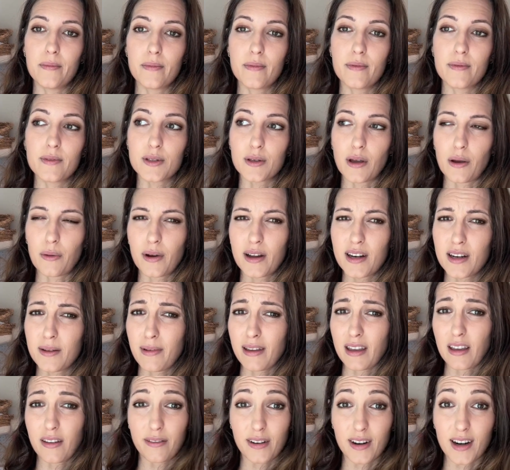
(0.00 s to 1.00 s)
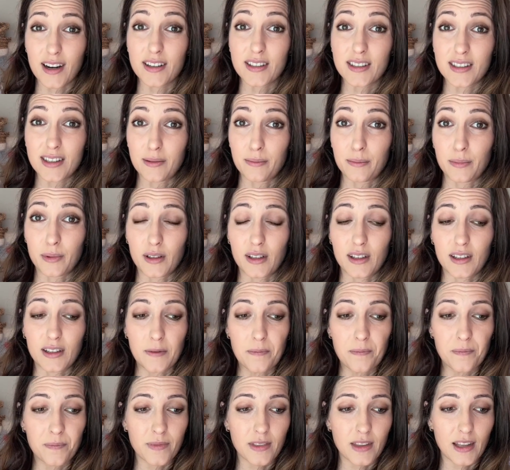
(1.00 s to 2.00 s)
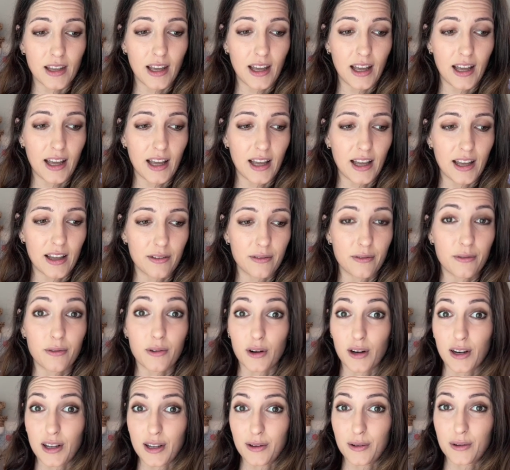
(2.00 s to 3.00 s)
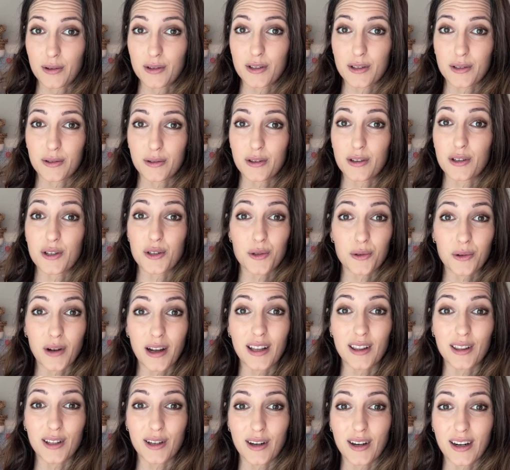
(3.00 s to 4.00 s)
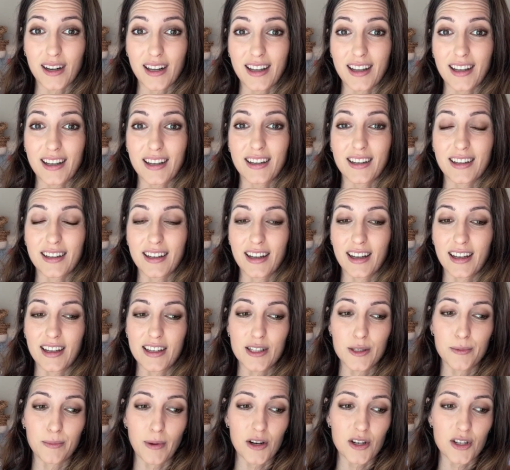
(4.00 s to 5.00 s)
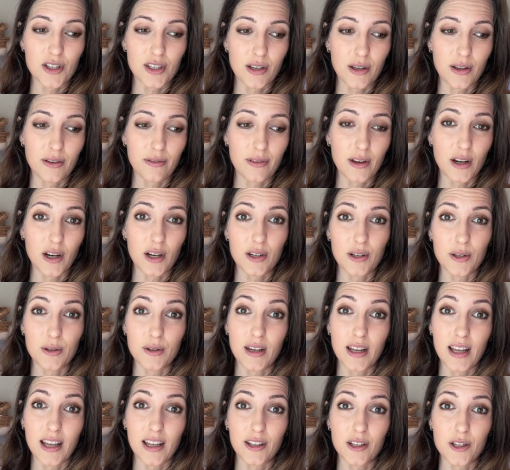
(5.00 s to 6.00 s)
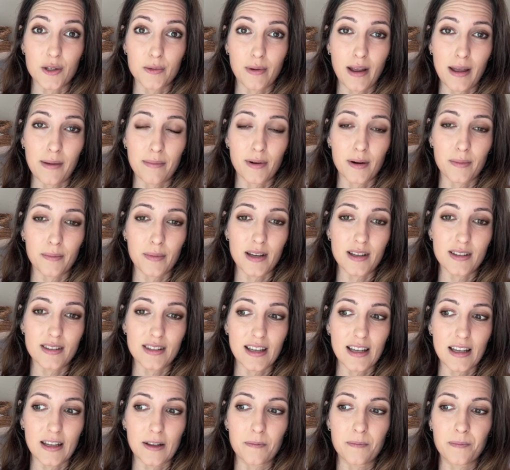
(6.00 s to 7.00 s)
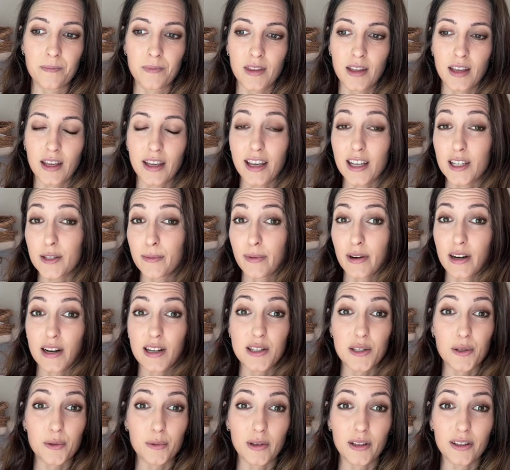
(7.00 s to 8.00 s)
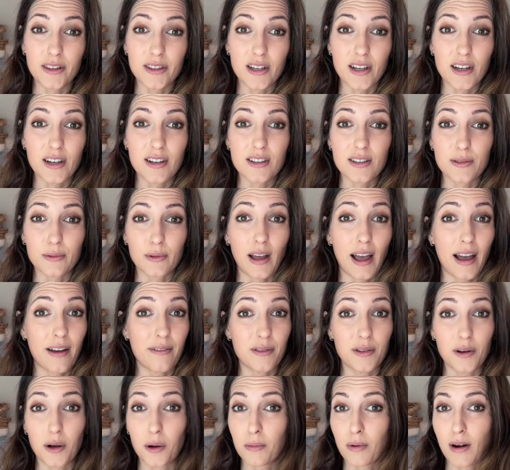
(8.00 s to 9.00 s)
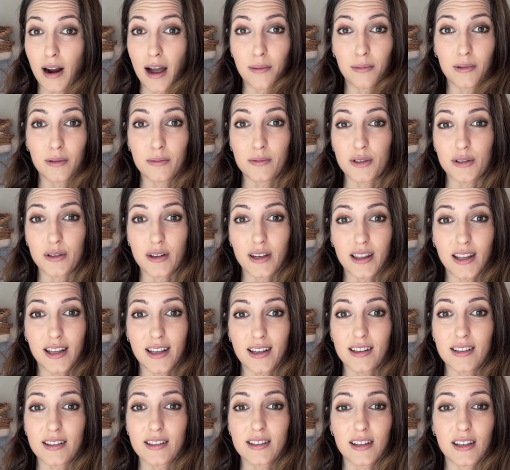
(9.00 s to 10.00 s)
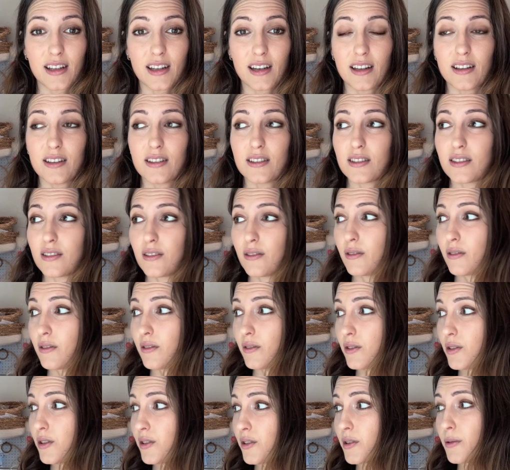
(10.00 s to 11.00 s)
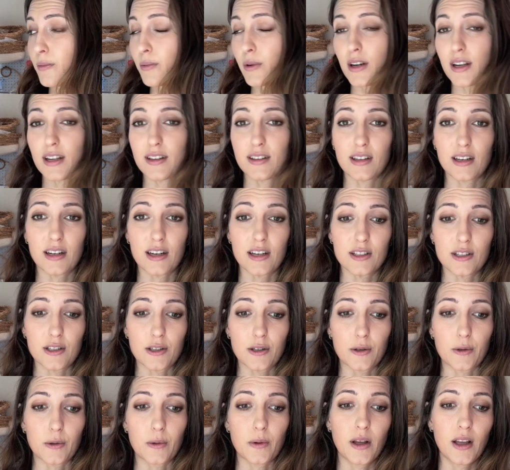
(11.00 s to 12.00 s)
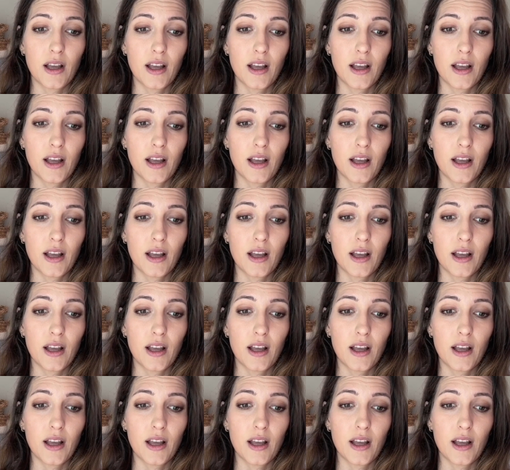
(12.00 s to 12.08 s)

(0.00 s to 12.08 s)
So I want to make it very simple for you to enjoy learning, especially if you're new to English paper piecing. Experienced quilters will have no problem doing this. It is super easy to do.